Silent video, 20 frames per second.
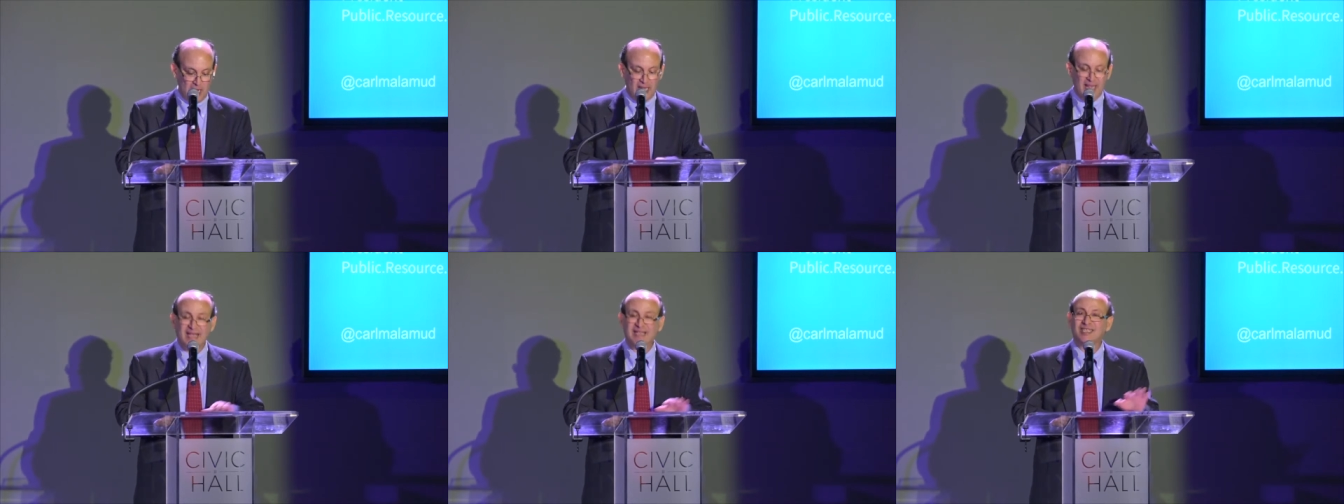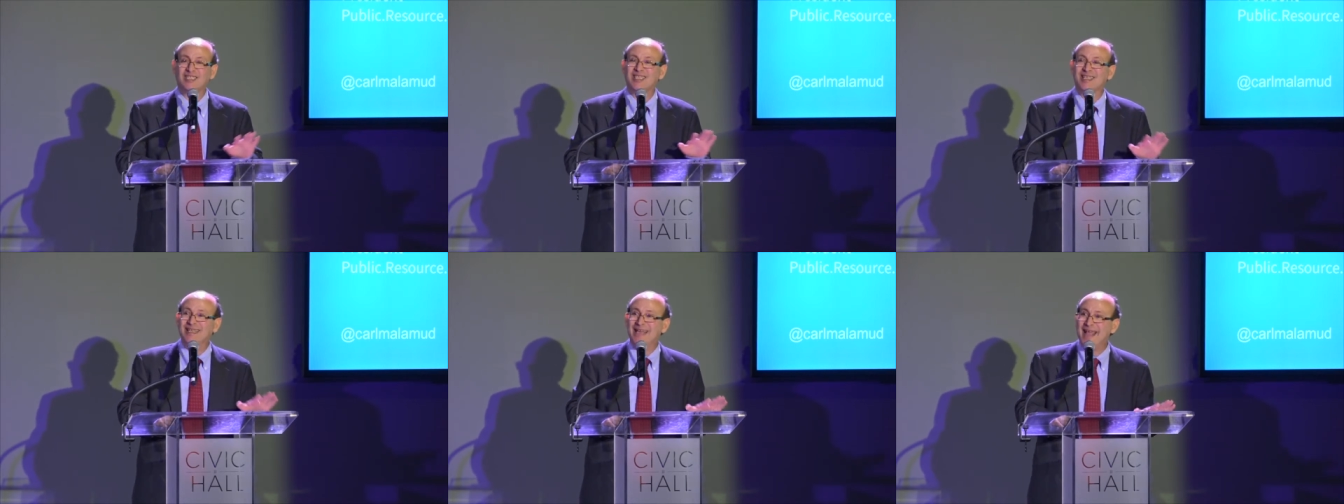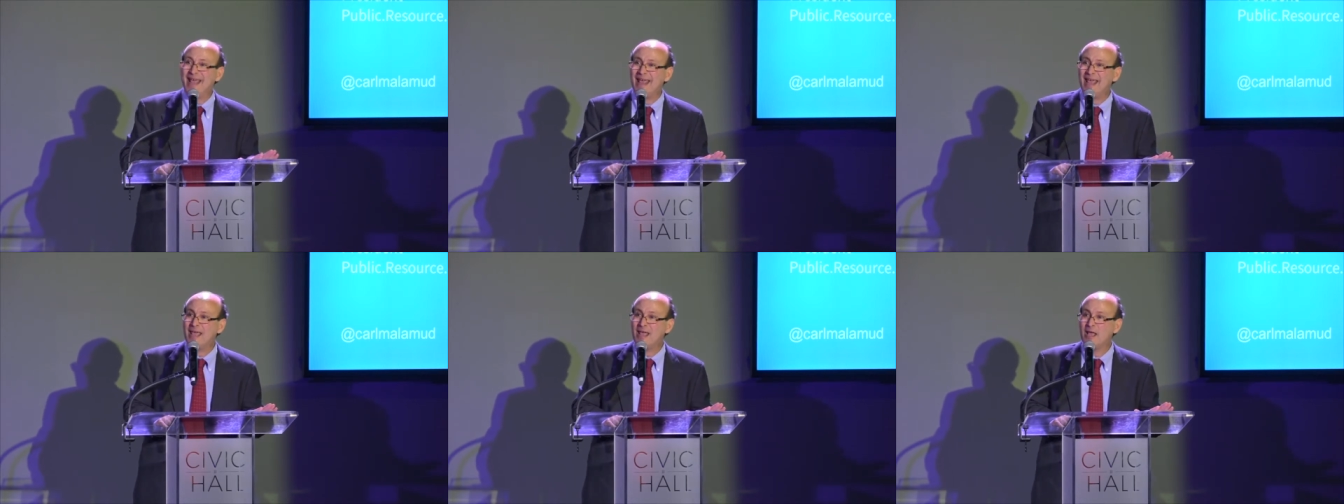And
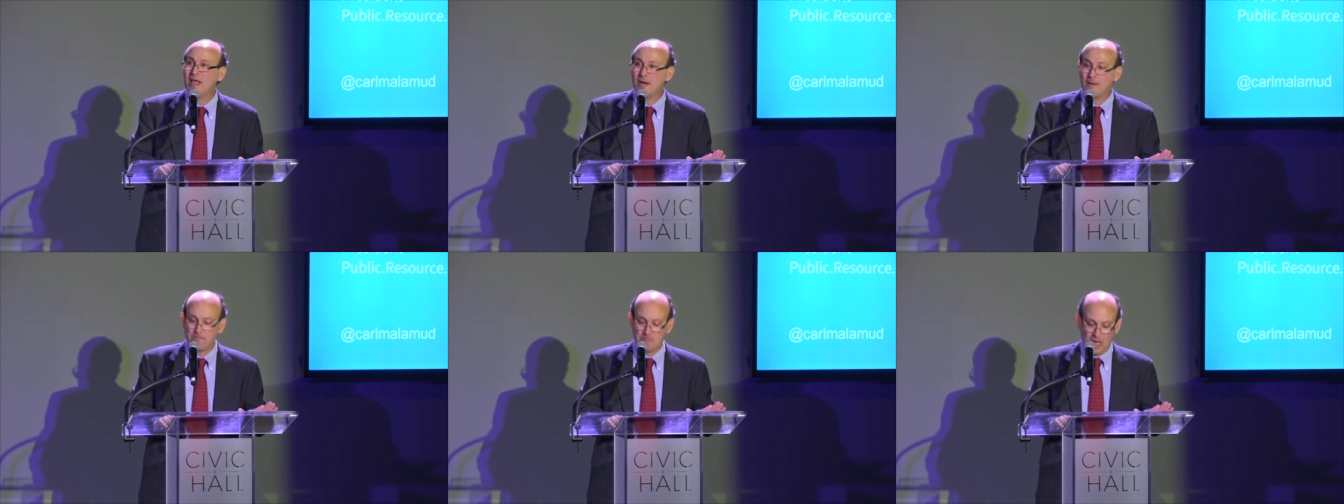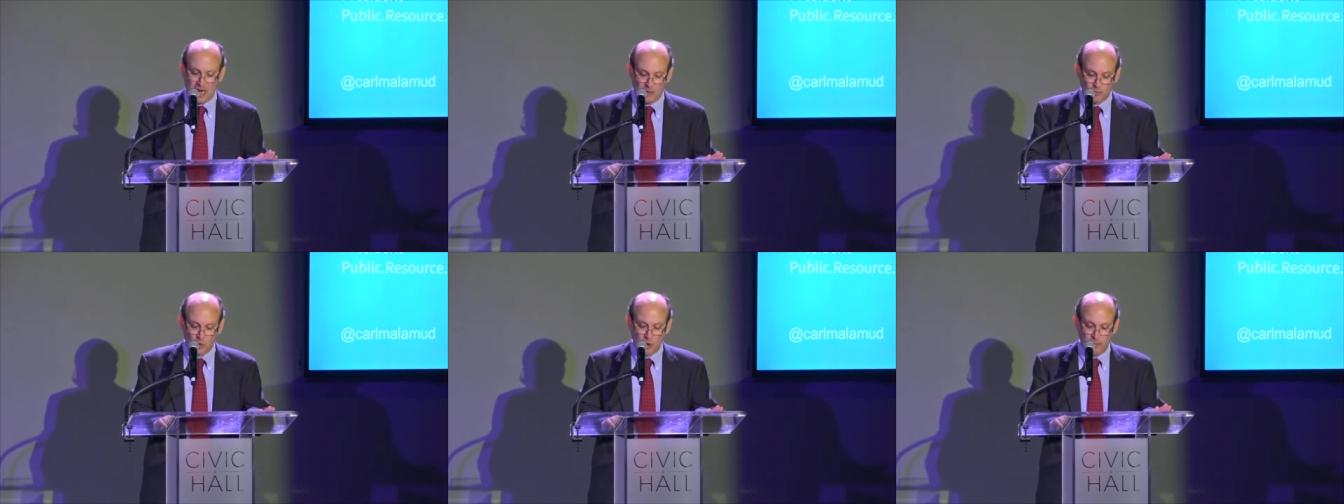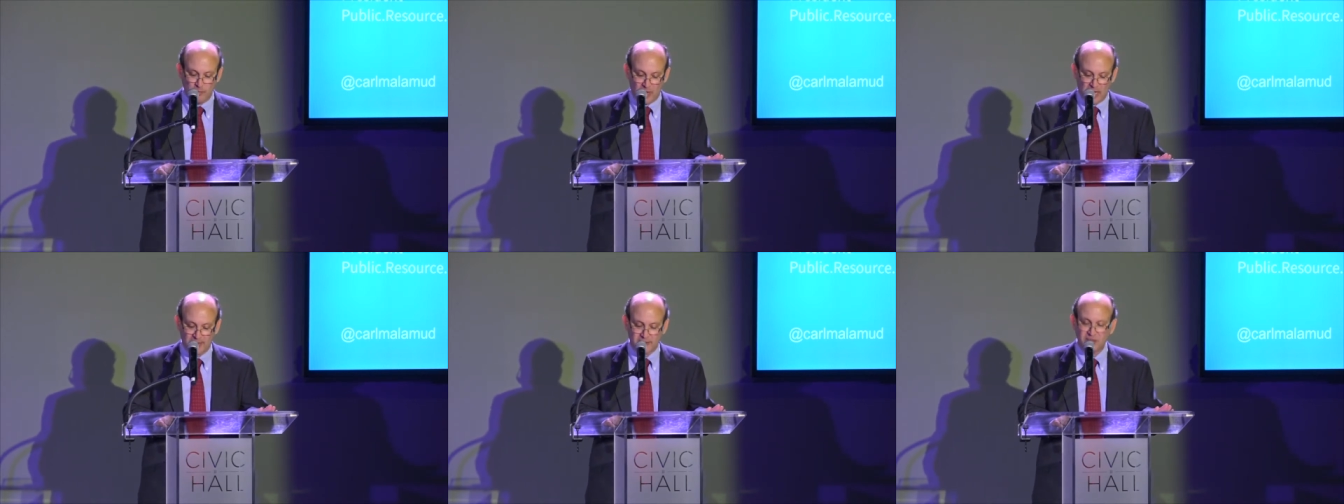today, I'm
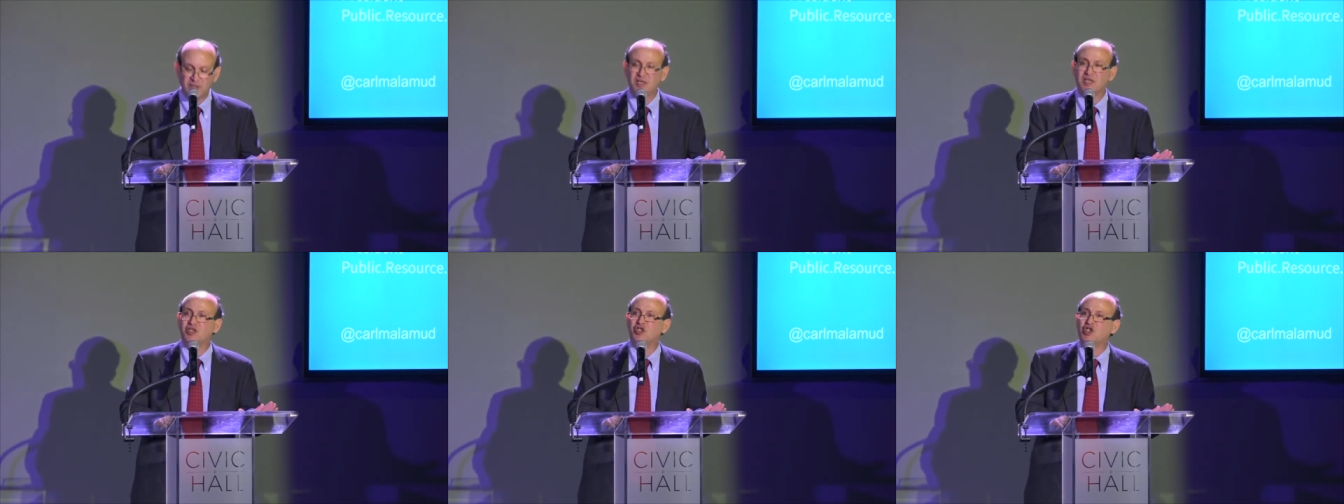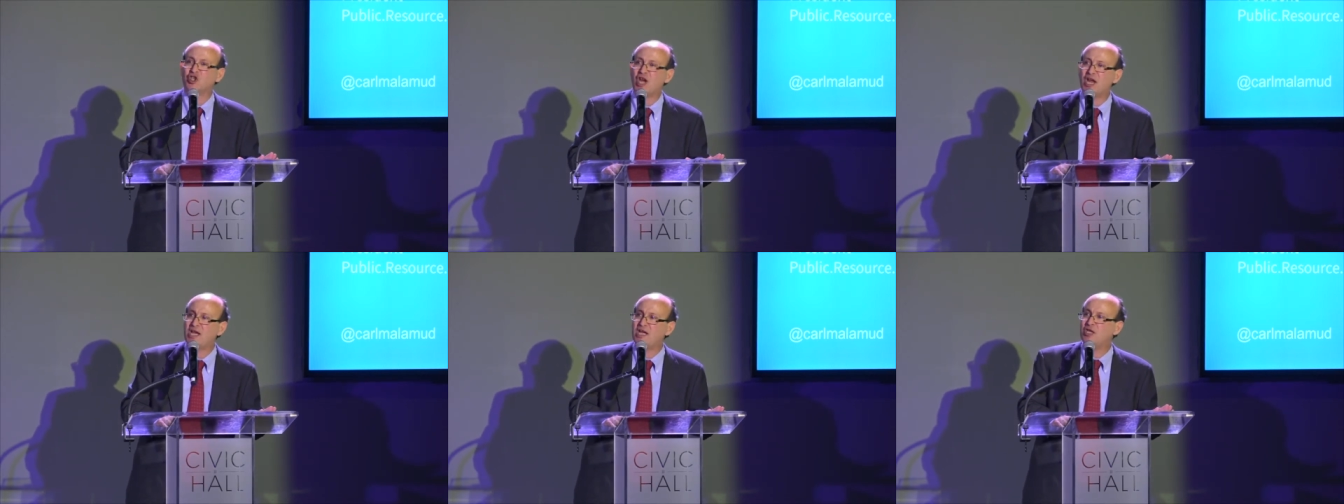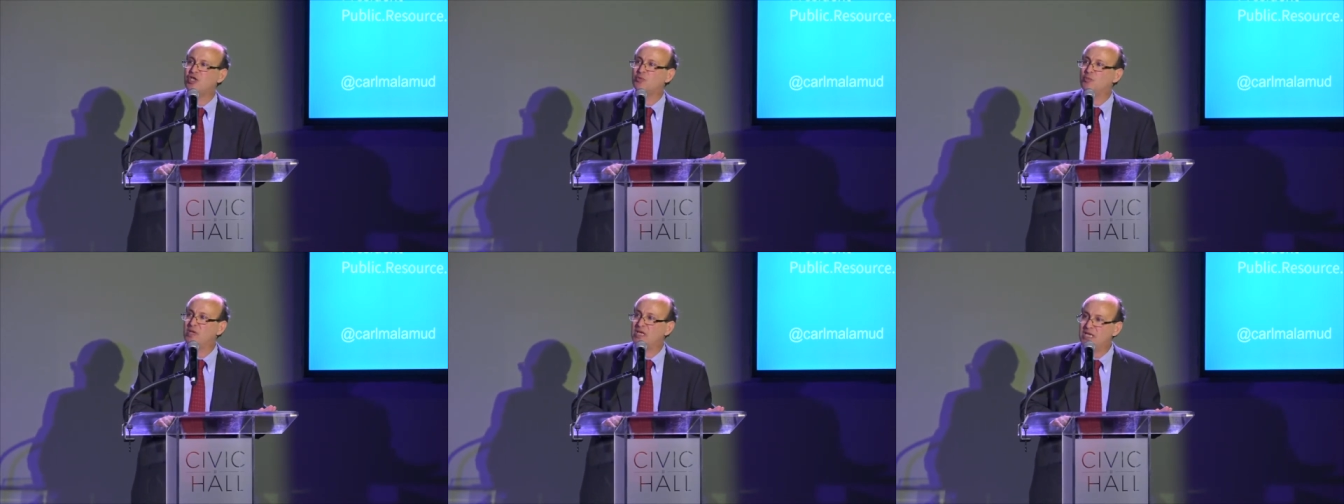reminded that
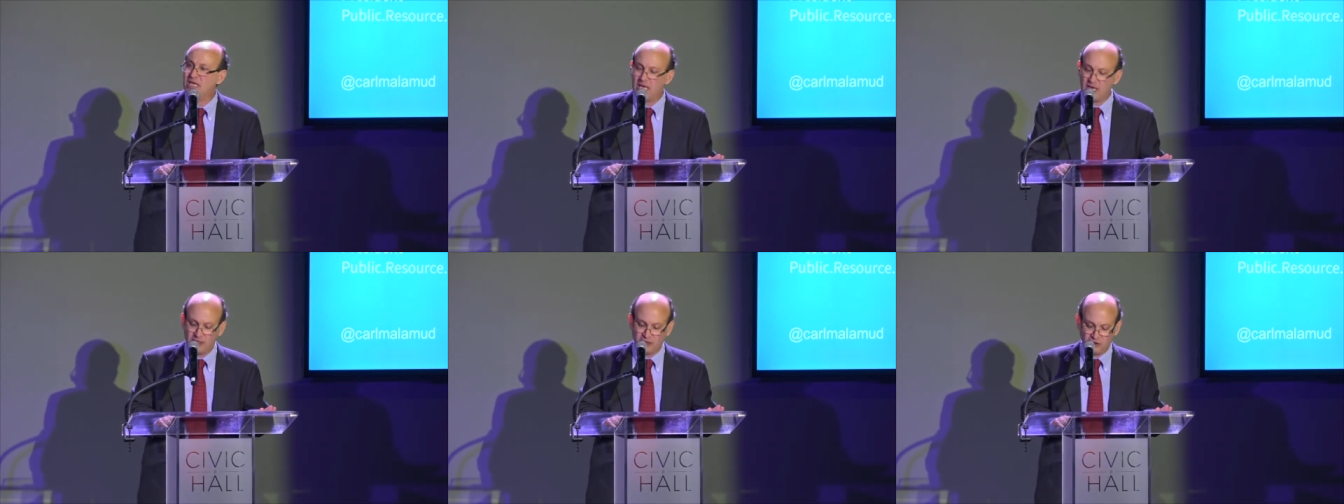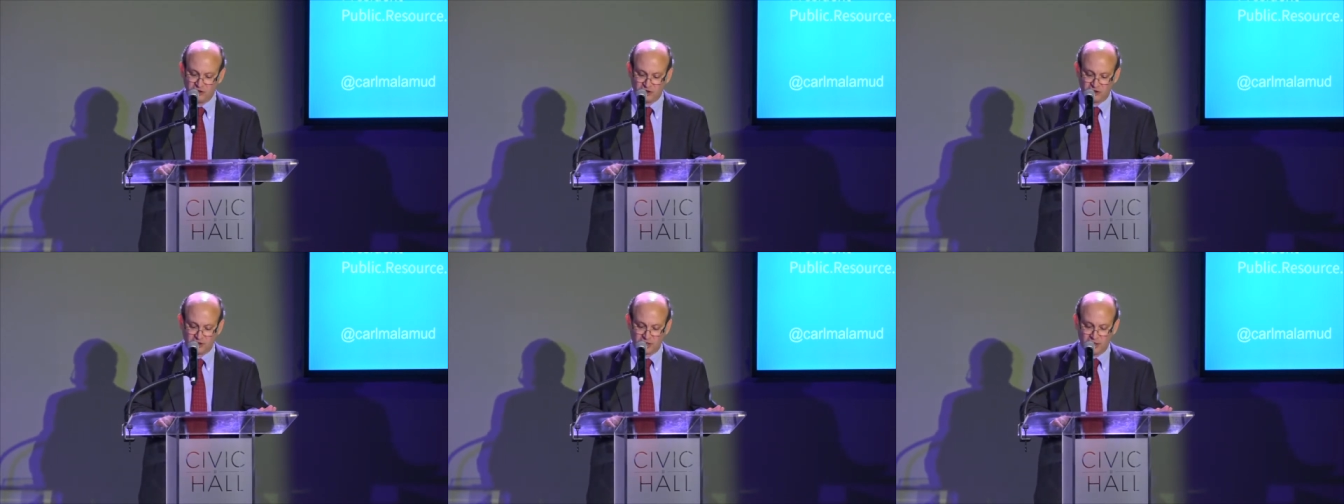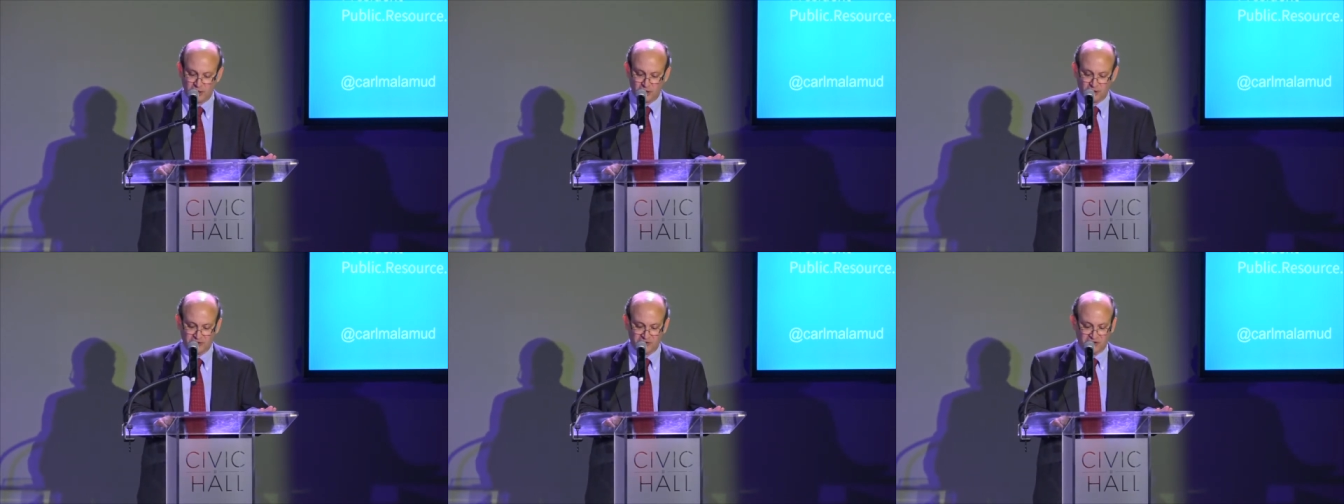change begins
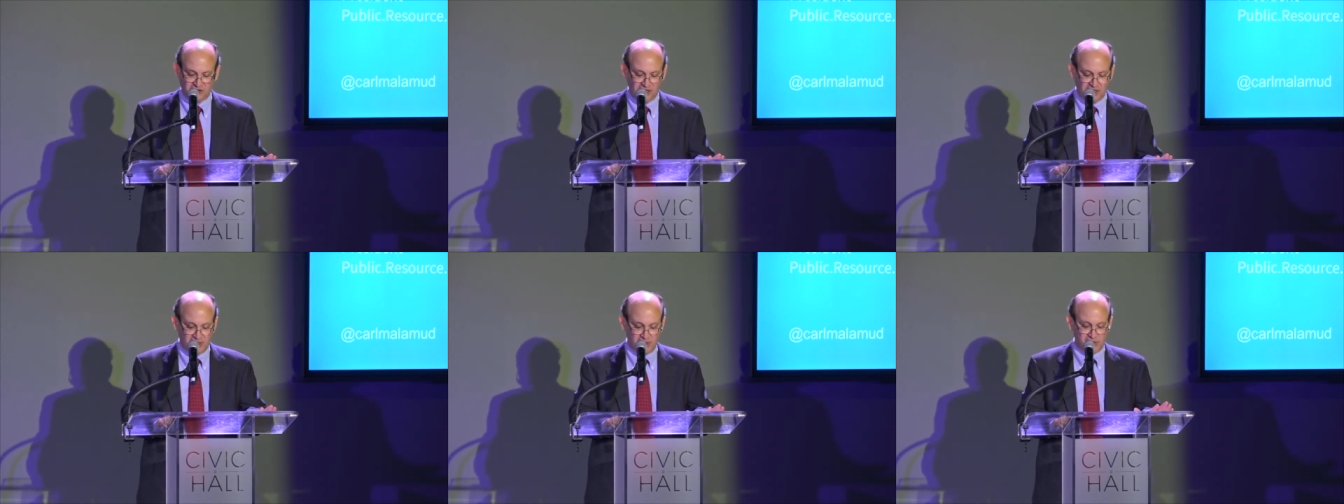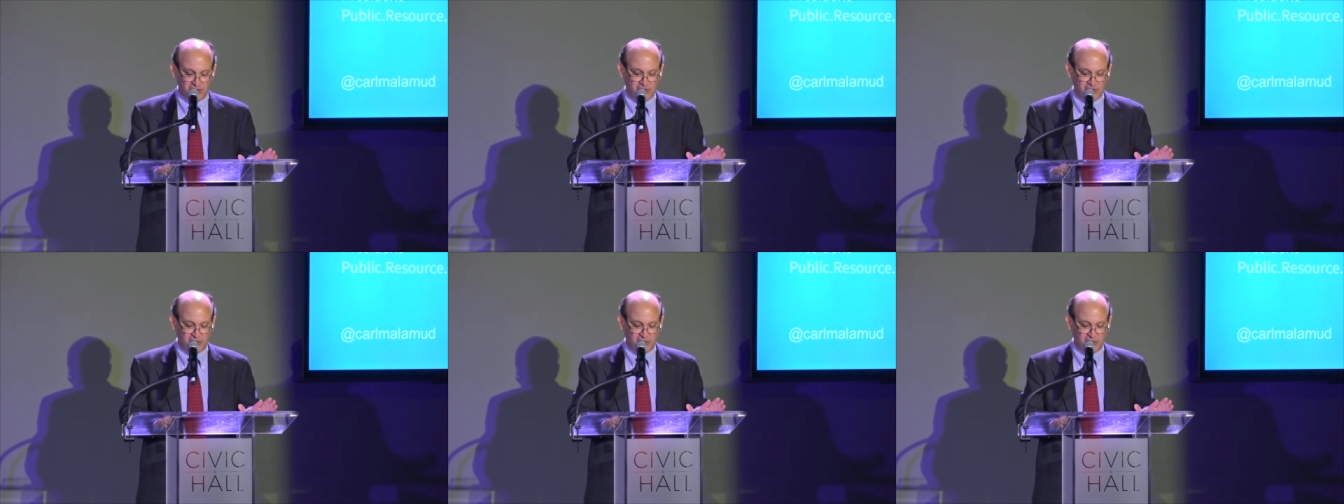in our cities.